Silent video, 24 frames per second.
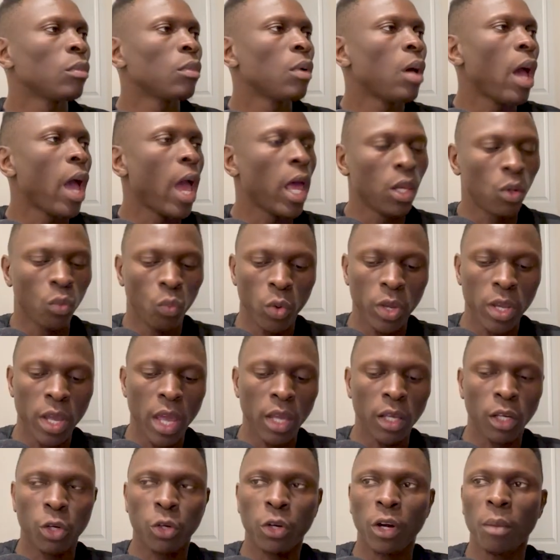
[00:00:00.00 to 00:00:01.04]
And we
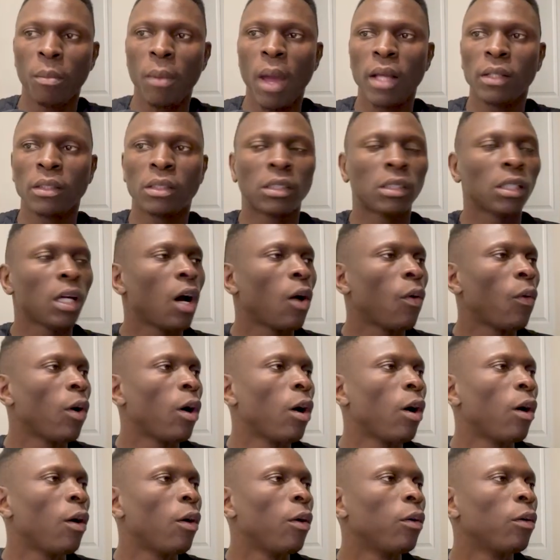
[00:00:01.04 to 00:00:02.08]
increment
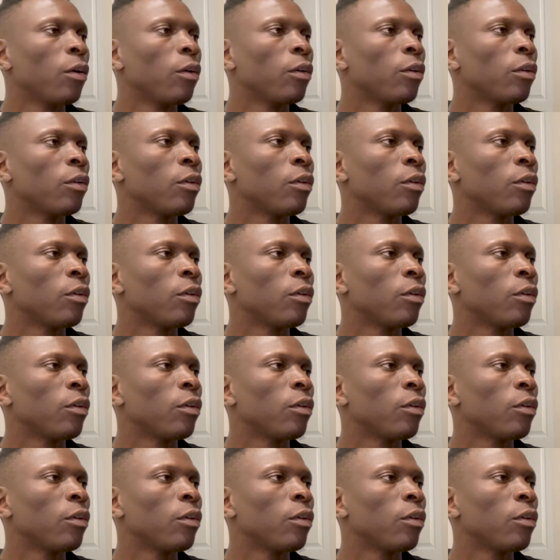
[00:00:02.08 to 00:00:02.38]
our